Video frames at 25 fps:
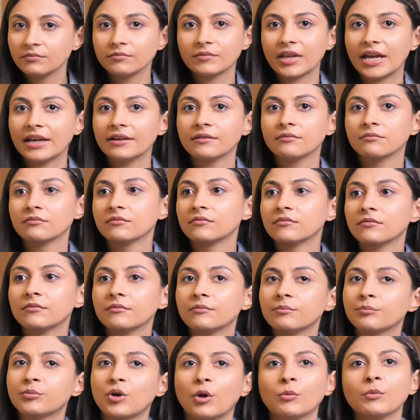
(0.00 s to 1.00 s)
and
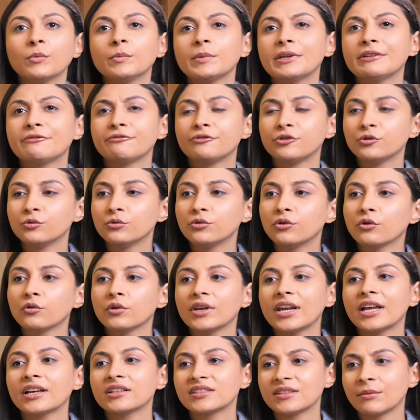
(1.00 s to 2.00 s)
probably if you
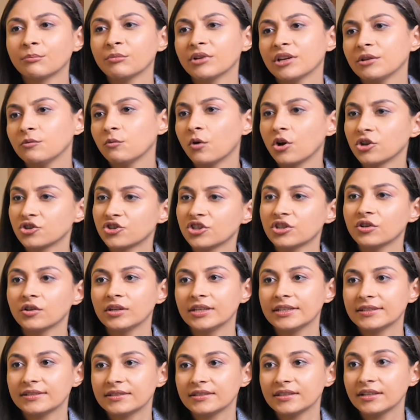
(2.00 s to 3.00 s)
don't like somebody watching or
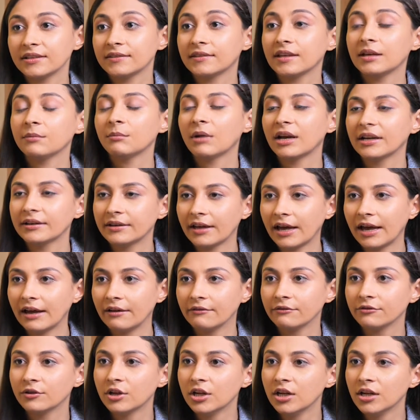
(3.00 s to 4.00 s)
listening, they might have.